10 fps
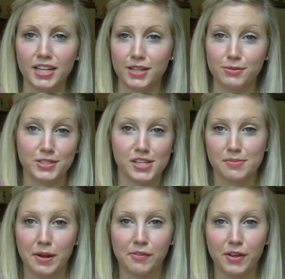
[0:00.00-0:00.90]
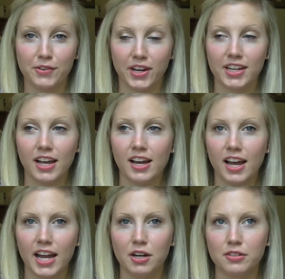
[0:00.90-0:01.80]
It was just my favorite.
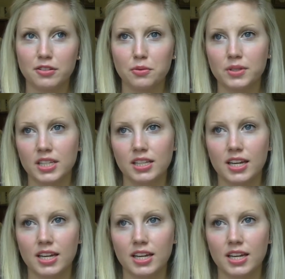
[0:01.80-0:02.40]
I also really